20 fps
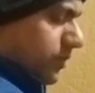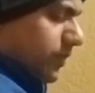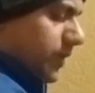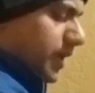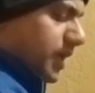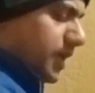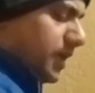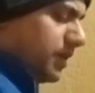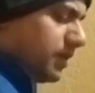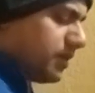
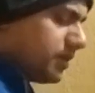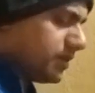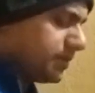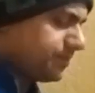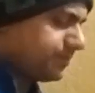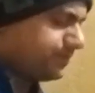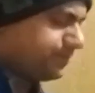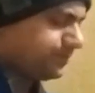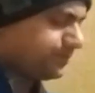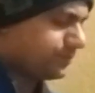we can
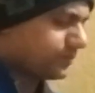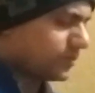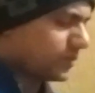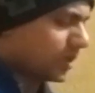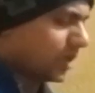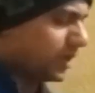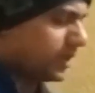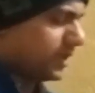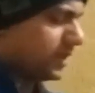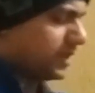
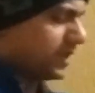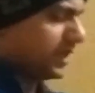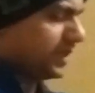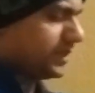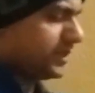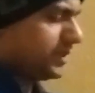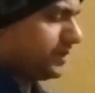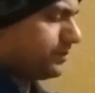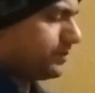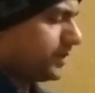
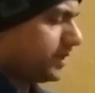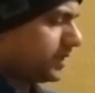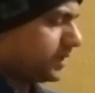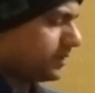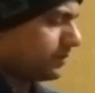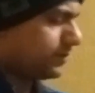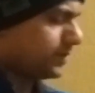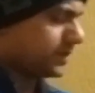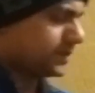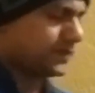categorize different
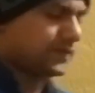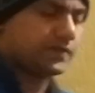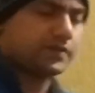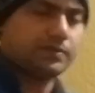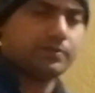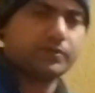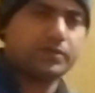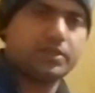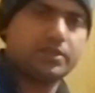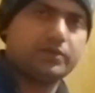
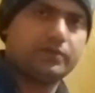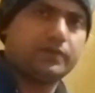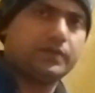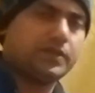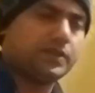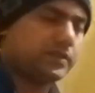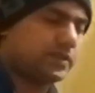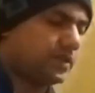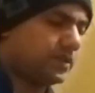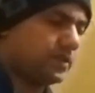functions of trade
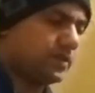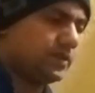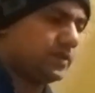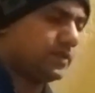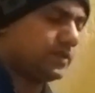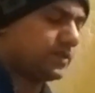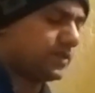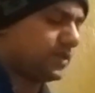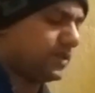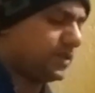unions under
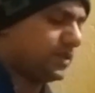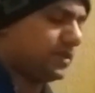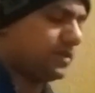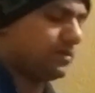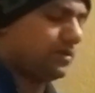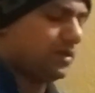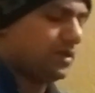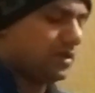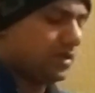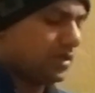these
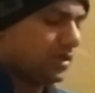three